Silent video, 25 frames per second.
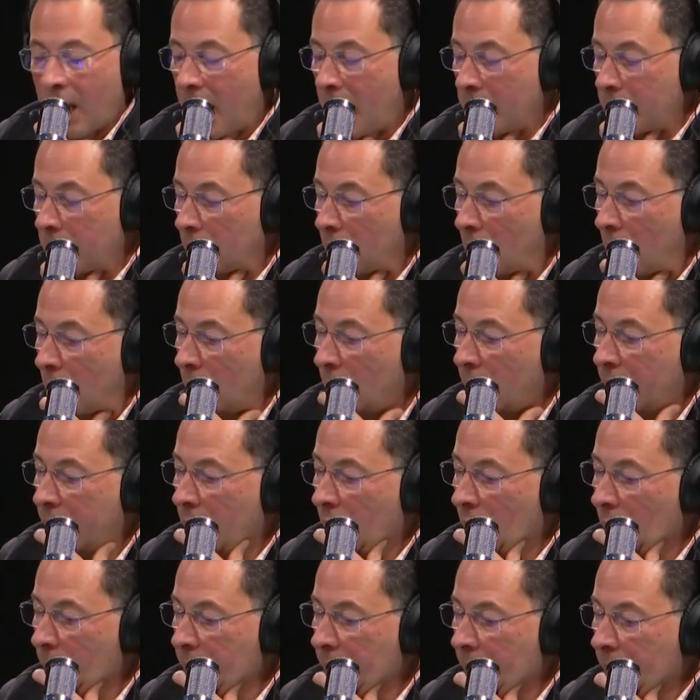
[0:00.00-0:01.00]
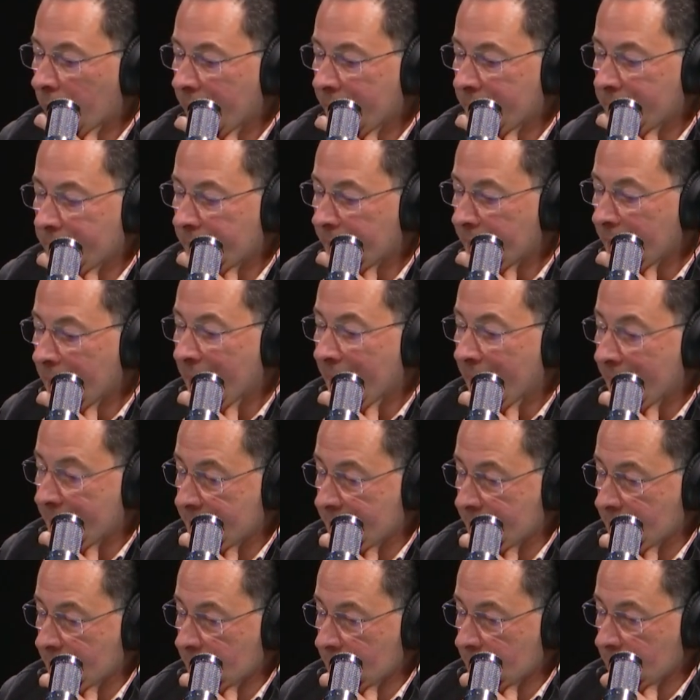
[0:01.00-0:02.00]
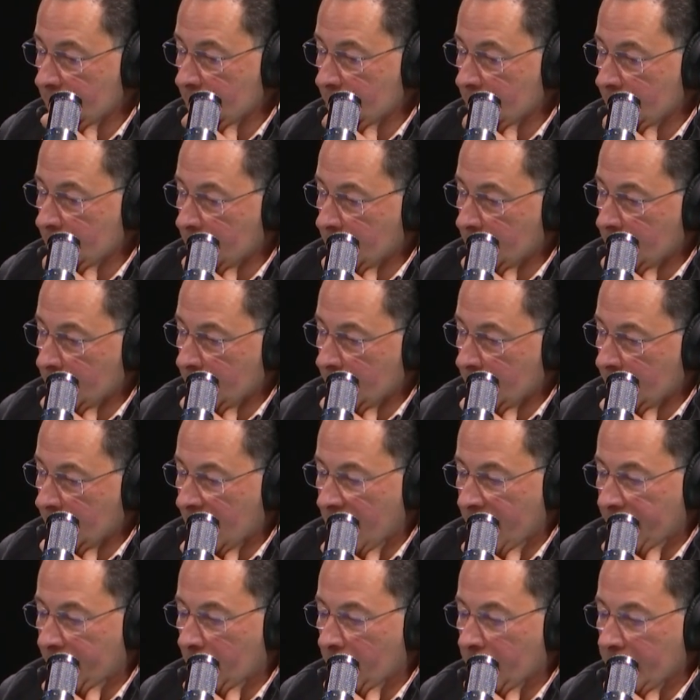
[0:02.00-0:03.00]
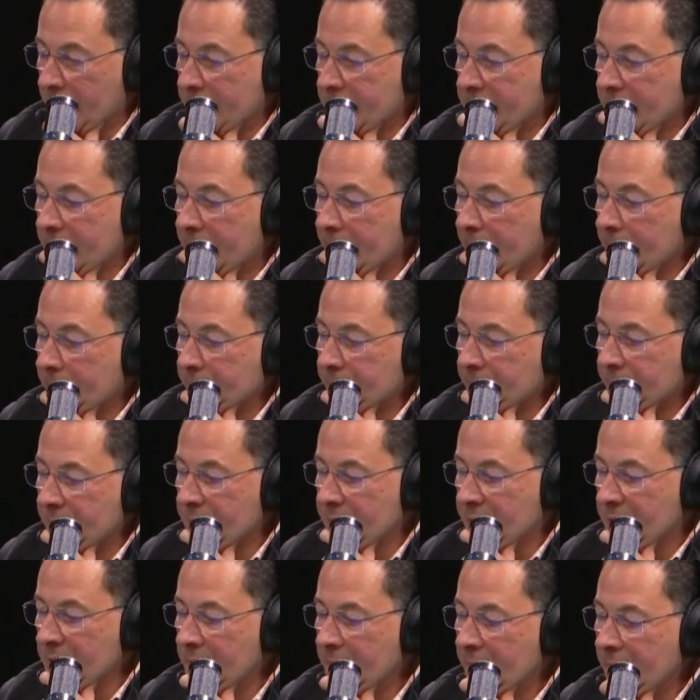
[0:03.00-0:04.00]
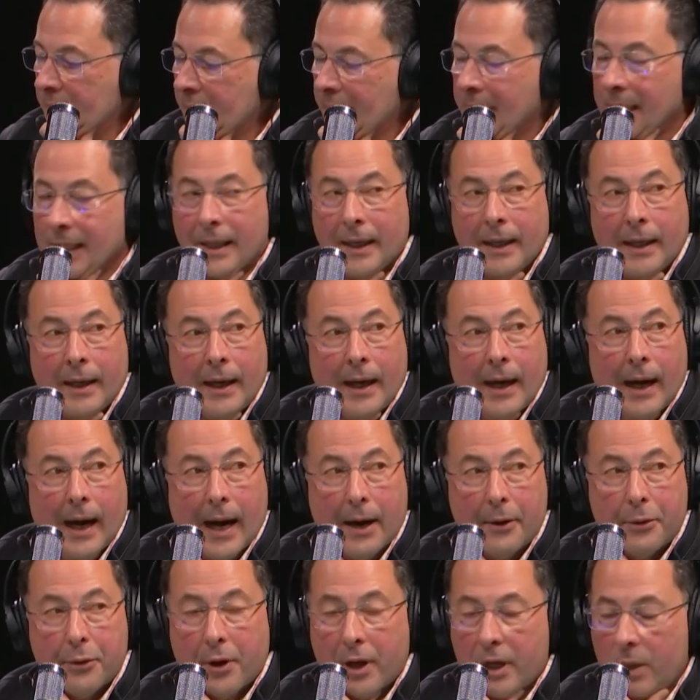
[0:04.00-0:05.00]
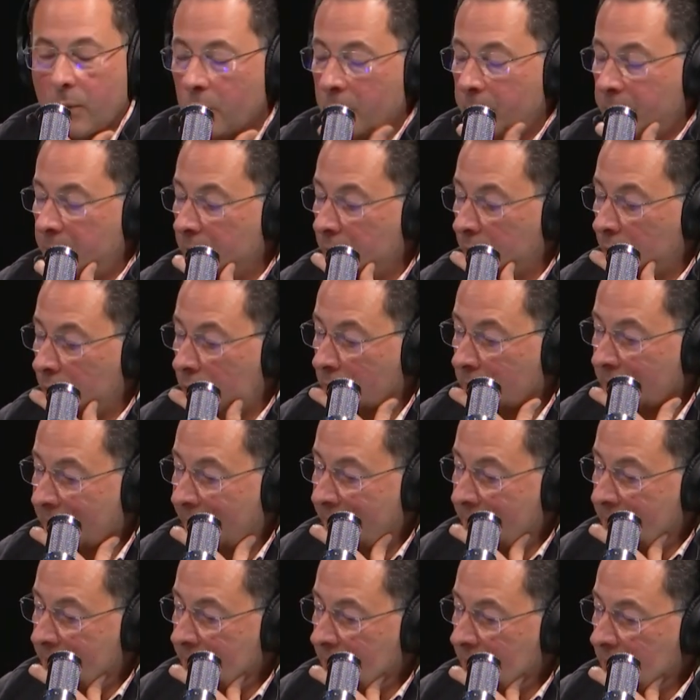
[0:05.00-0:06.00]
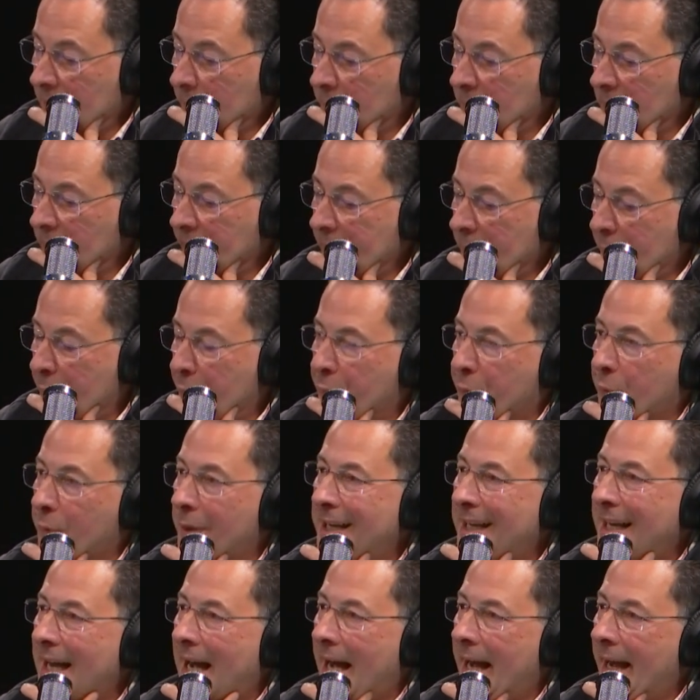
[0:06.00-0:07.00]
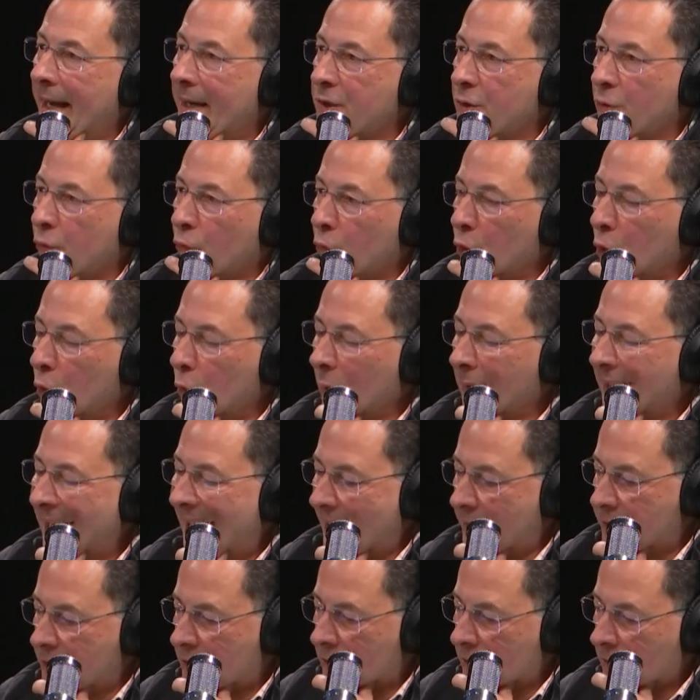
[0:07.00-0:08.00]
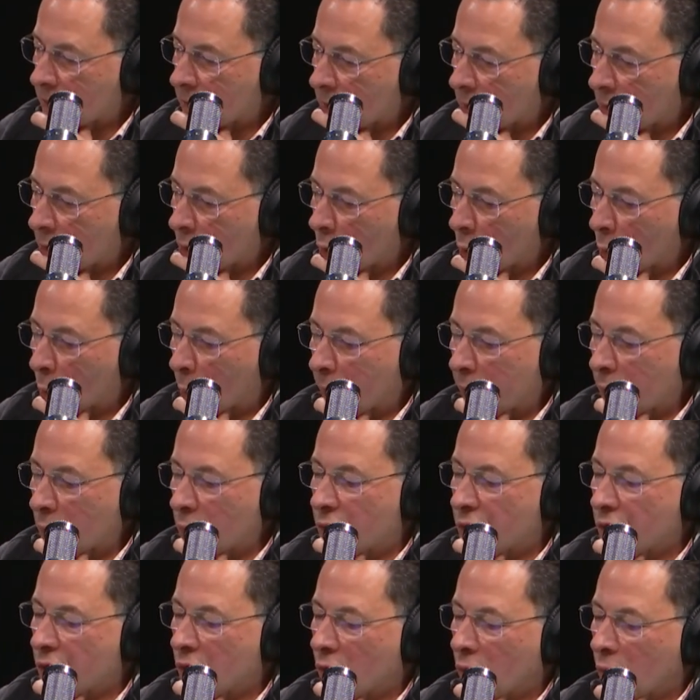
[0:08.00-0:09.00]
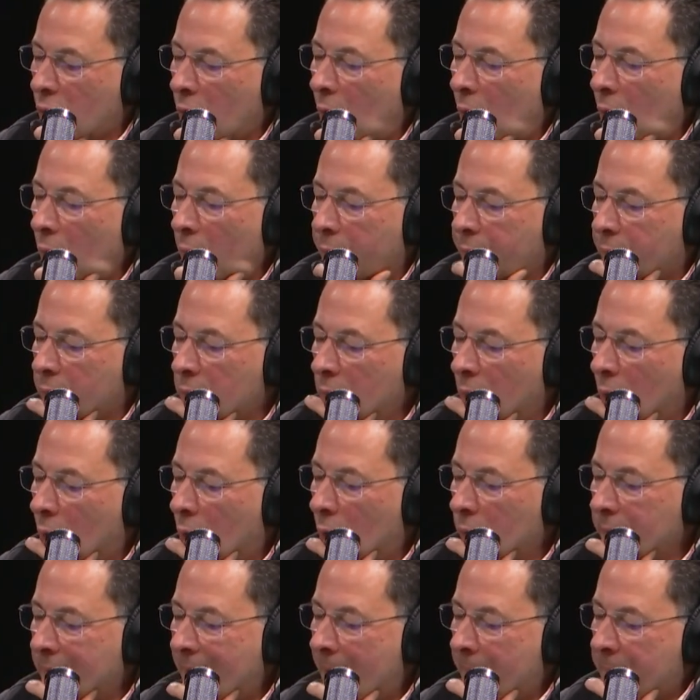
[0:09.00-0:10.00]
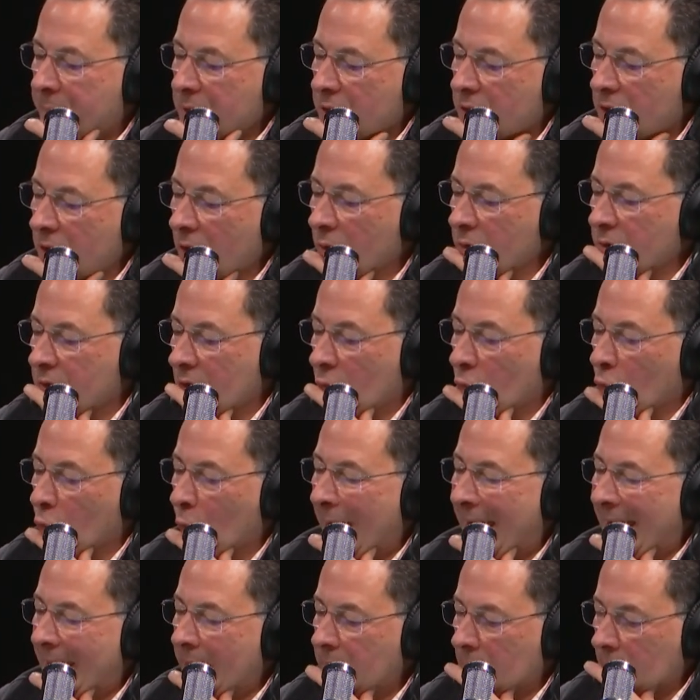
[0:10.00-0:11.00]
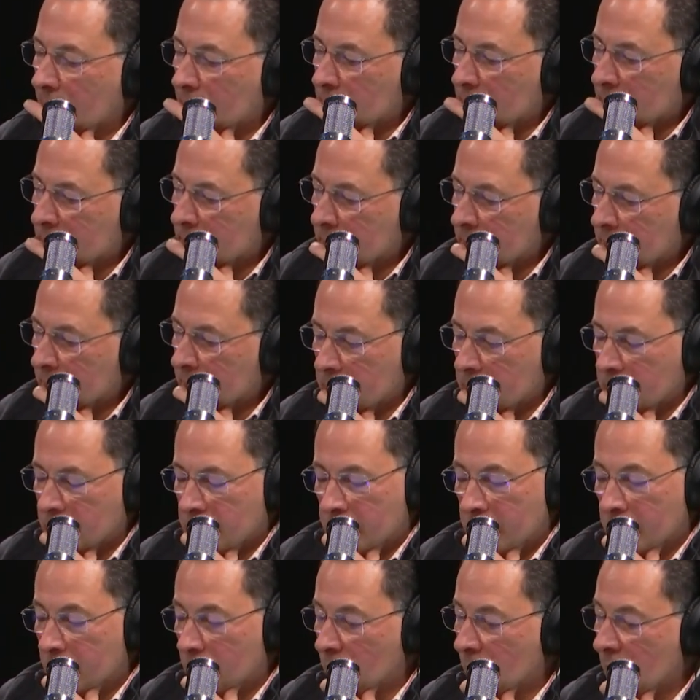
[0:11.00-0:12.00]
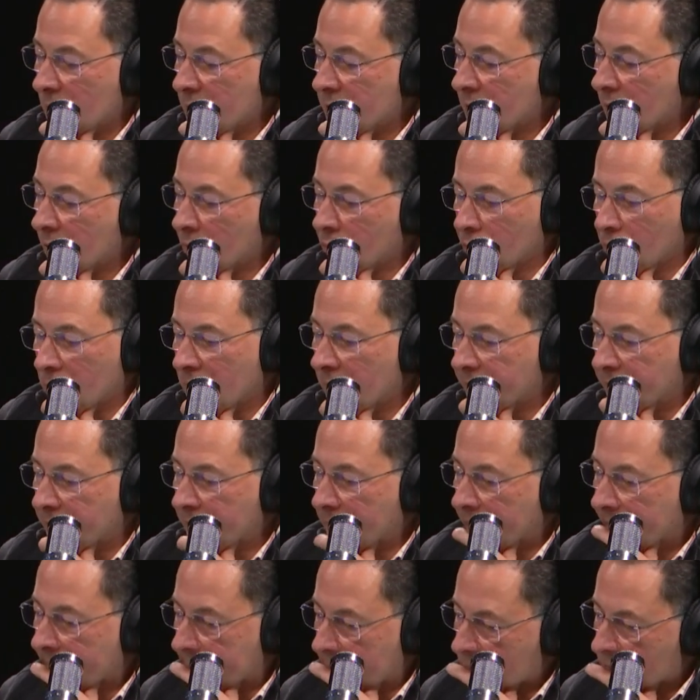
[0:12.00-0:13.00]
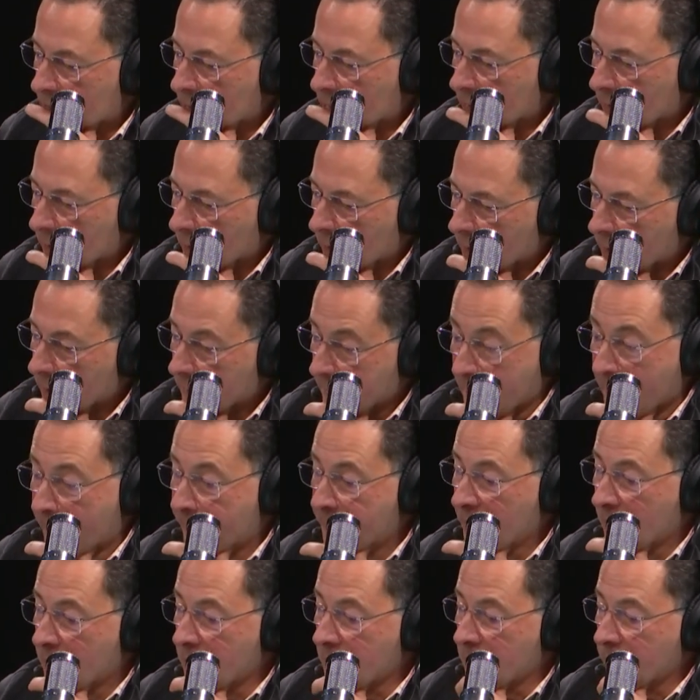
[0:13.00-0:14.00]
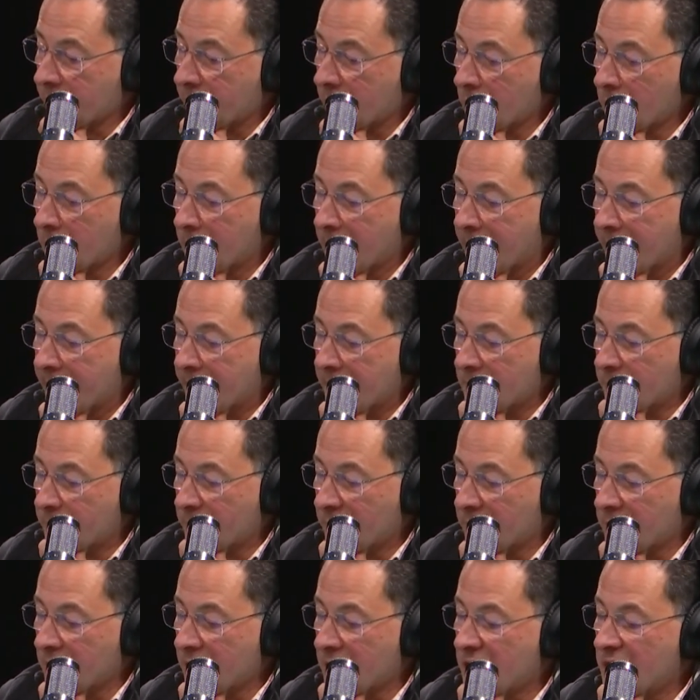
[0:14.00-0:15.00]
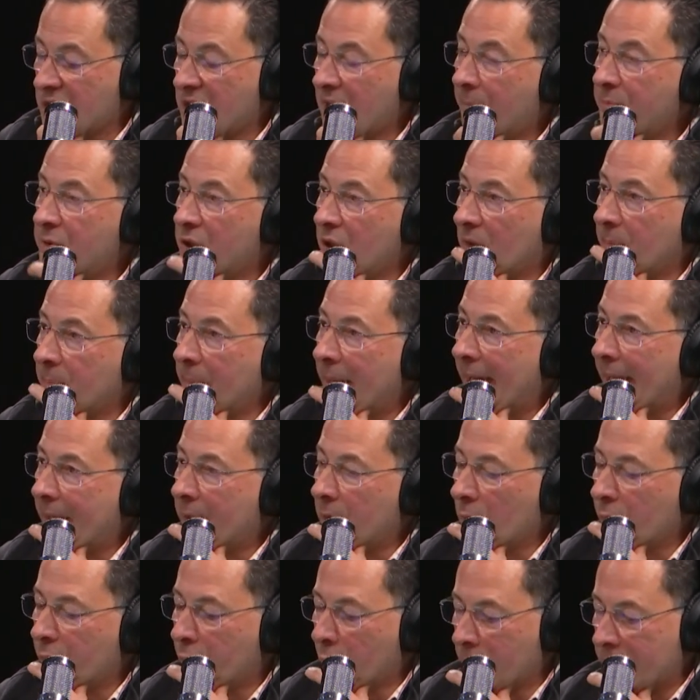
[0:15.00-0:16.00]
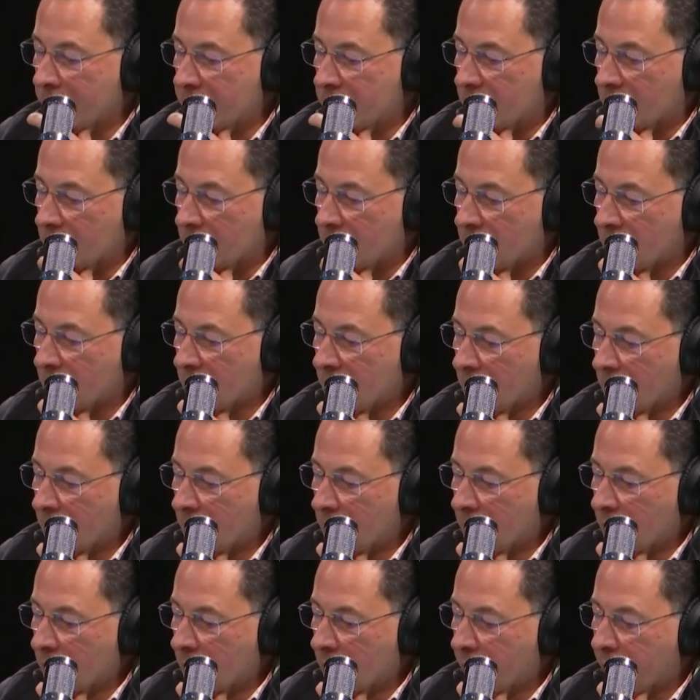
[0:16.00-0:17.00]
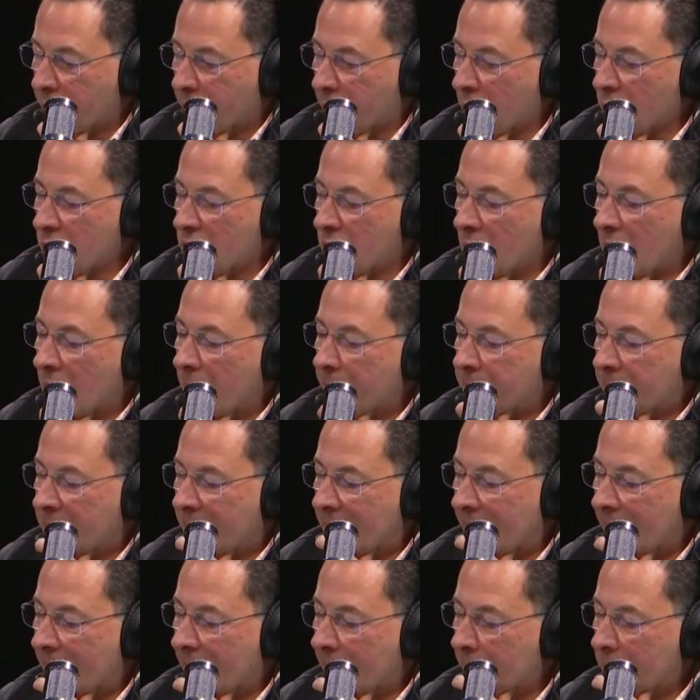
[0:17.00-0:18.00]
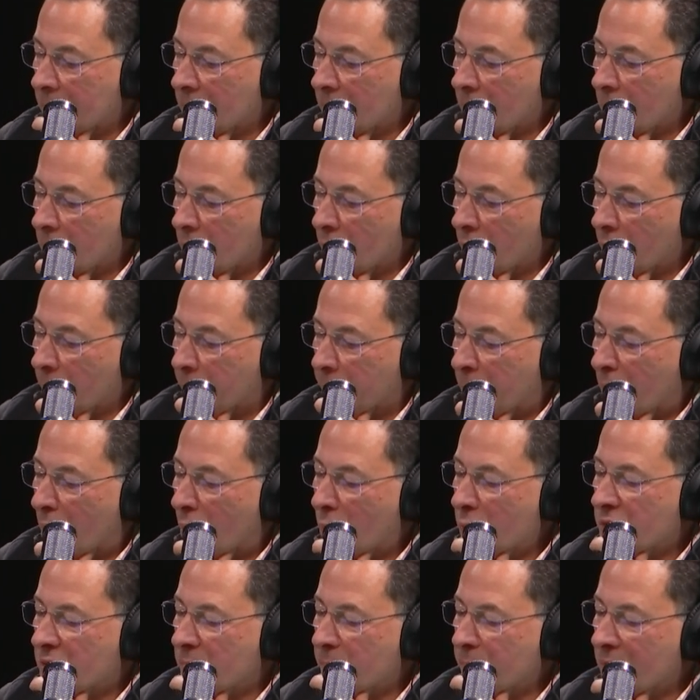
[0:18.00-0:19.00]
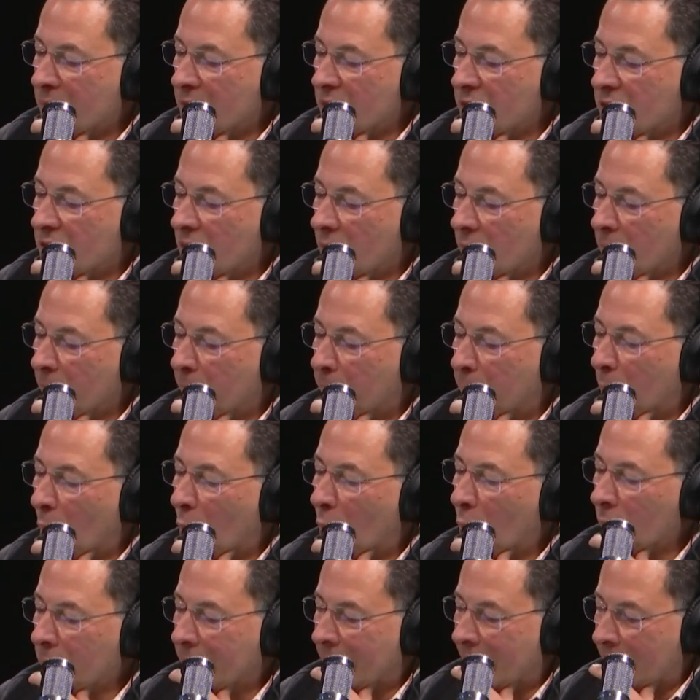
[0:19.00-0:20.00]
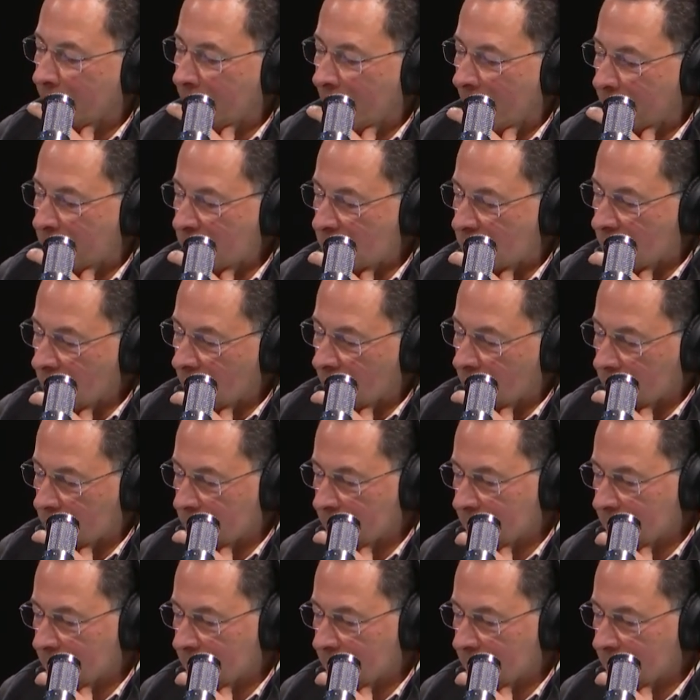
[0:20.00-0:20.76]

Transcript: On the long way home, though, I did not have a great time. You see, I thought it would be a good idea to play 3 Guys Roulette, where you scroll through old episodes at random. It was a rough night. Not because of you guys, but the subject matter. For instance, first up came the post-Minnesota Bowl game episode.